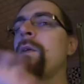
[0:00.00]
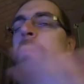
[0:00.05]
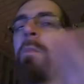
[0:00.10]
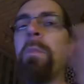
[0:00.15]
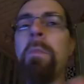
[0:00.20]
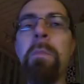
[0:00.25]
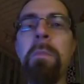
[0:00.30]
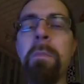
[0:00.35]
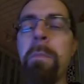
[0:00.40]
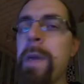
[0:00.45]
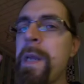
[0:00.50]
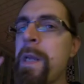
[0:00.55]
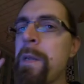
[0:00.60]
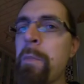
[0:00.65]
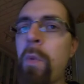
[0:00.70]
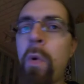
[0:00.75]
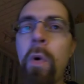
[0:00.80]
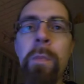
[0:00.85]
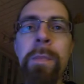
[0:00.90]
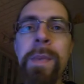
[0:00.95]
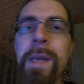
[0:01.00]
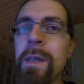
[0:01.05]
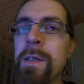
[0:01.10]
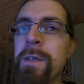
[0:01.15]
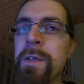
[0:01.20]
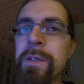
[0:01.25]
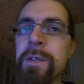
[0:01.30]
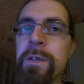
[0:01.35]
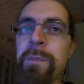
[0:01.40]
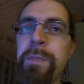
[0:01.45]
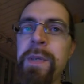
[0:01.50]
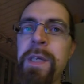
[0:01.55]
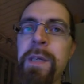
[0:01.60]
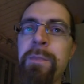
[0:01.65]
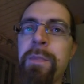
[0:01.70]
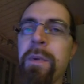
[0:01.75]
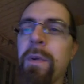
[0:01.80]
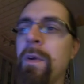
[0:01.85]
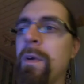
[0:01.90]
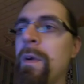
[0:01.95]
many more millions of
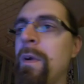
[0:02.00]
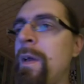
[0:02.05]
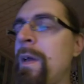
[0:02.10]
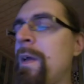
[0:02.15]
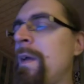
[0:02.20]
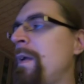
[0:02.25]
people